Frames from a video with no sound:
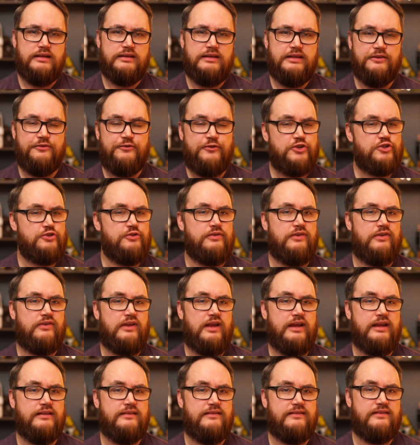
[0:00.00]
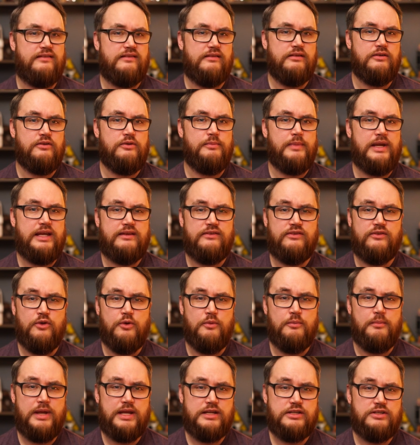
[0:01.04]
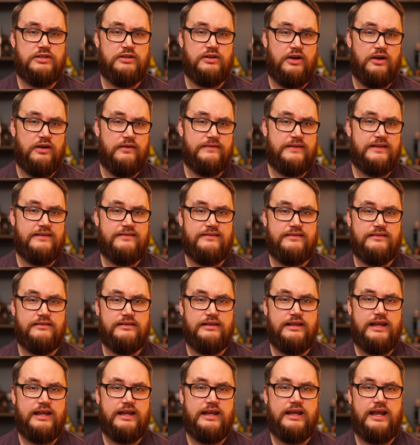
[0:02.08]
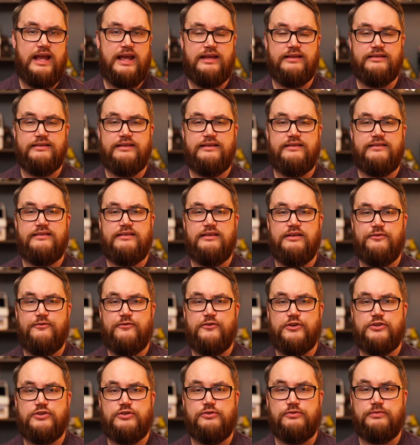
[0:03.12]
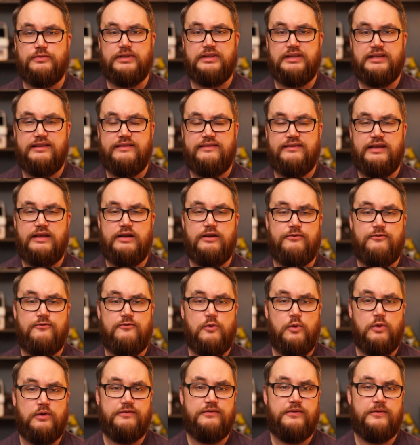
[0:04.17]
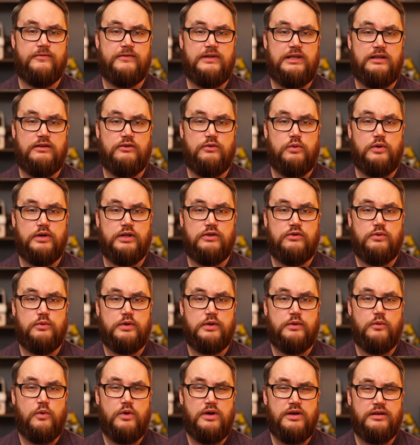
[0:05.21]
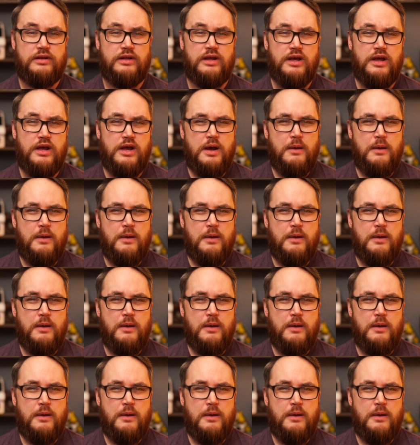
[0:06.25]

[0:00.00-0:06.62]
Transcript: The official site still makes no mention of this delay and lists the official release date of 4-15-2021,